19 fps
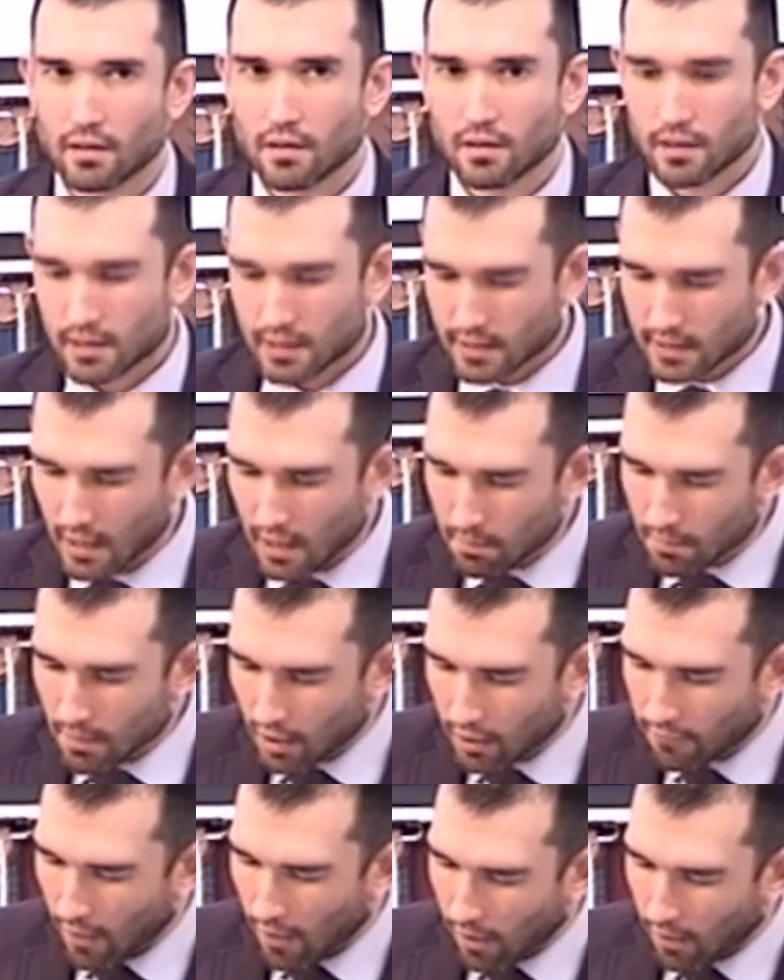some
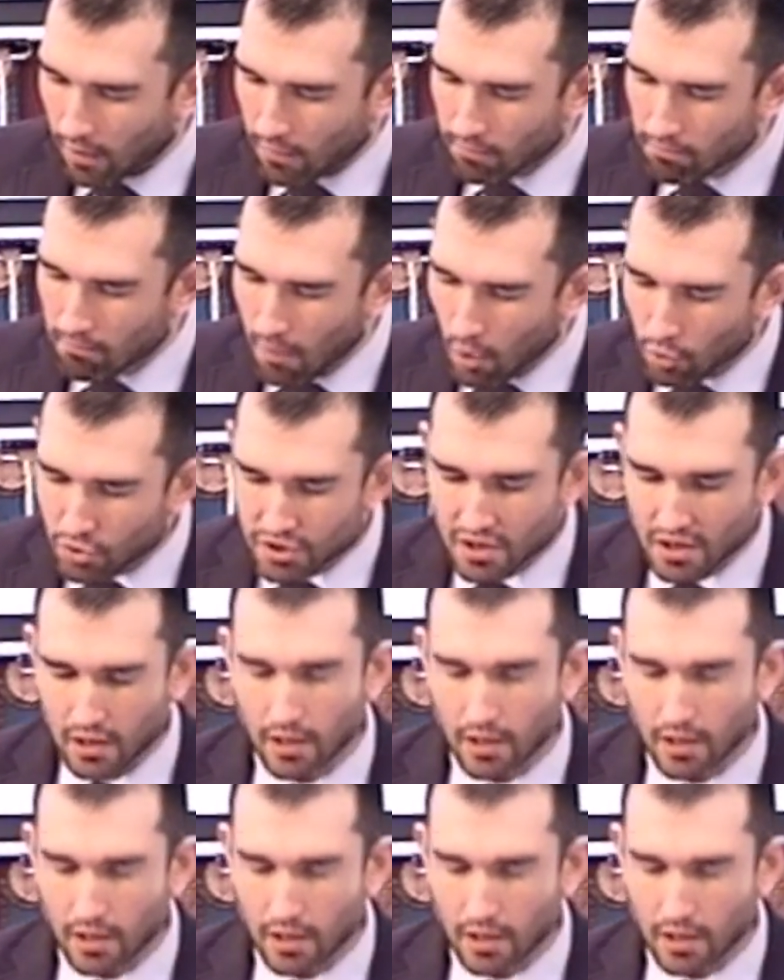of our most